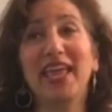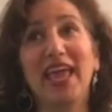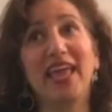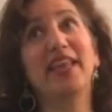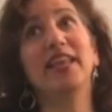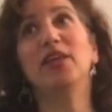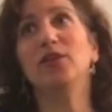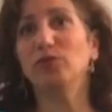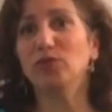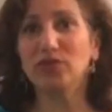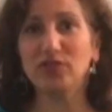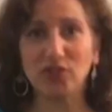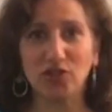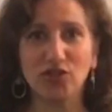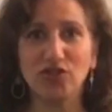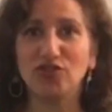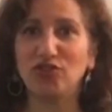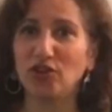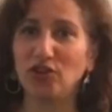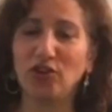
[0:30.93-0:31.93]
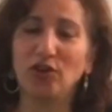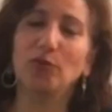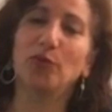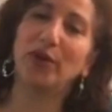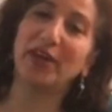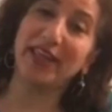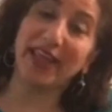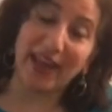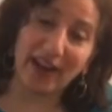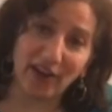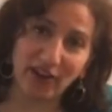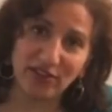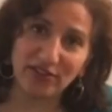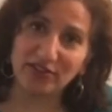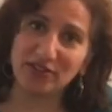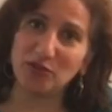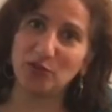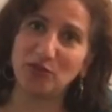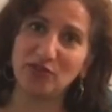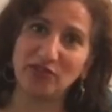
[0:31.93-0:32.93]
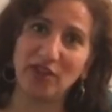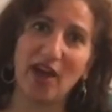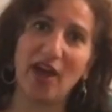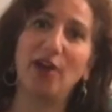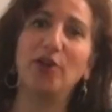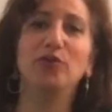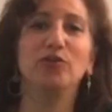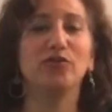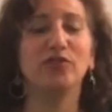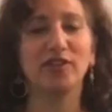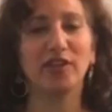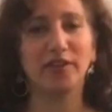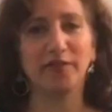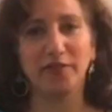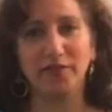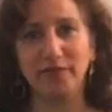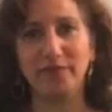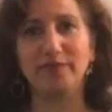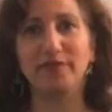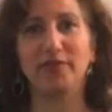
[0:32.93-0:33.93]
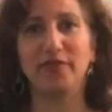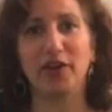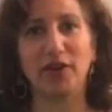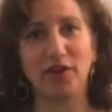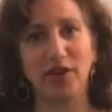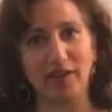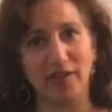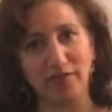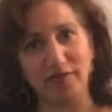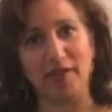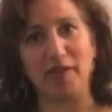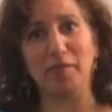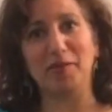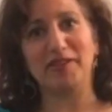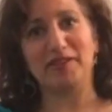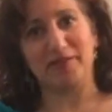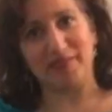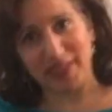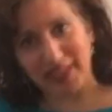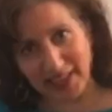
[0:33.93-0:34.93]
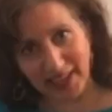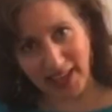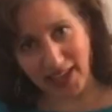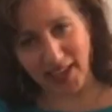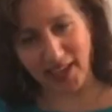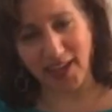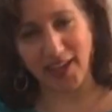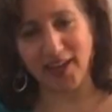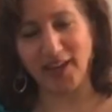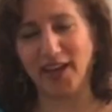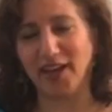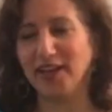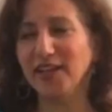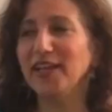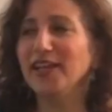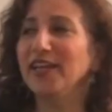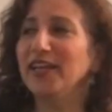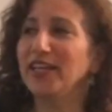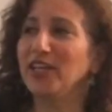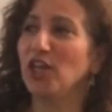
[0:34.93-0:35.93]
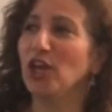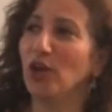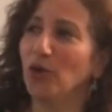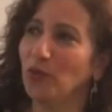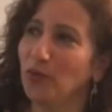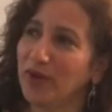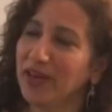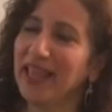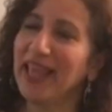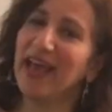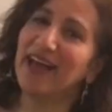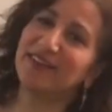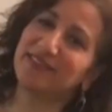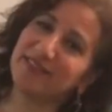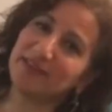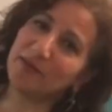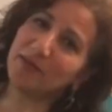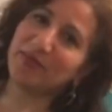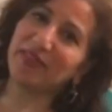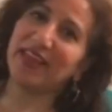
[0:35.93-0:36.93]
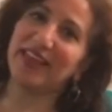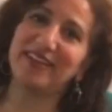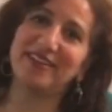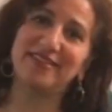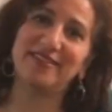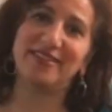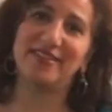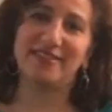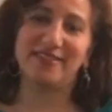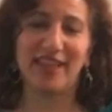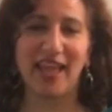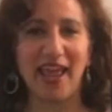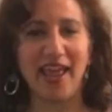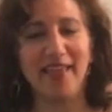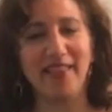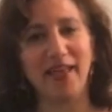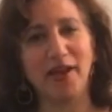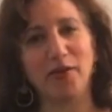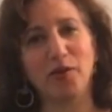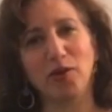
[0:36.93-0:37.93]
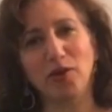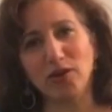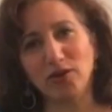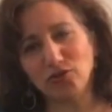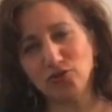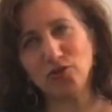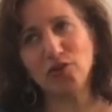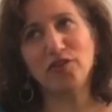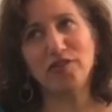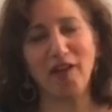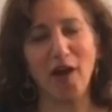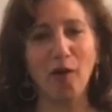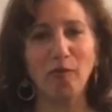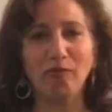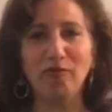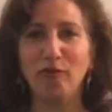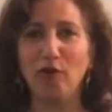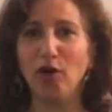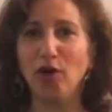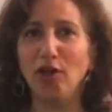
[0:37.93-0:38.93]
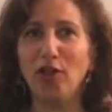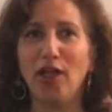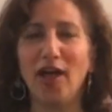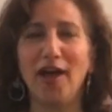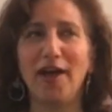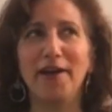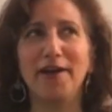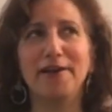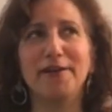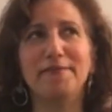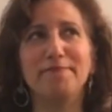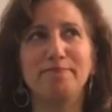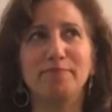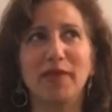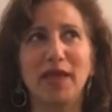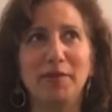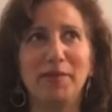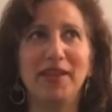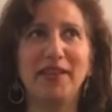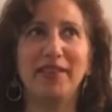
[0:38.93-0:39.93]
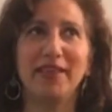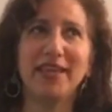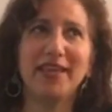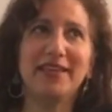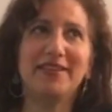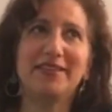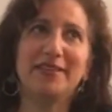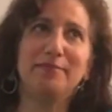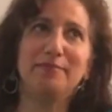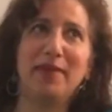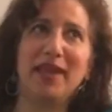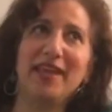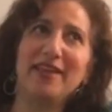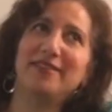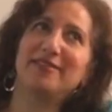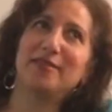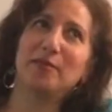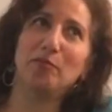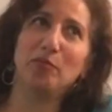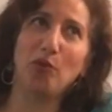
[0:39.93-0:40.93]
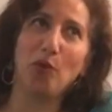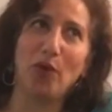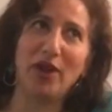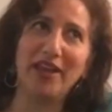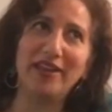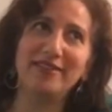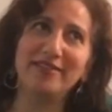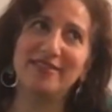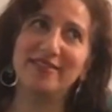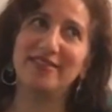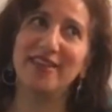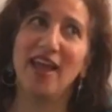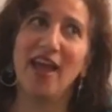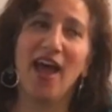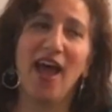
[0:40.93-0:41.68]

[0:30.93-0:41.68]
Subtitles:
and he was concerned. Woody Harrelson was on, who's a very famous vegan, and you know, Woody had some things to say that were sort of helpful. I think he did make some points,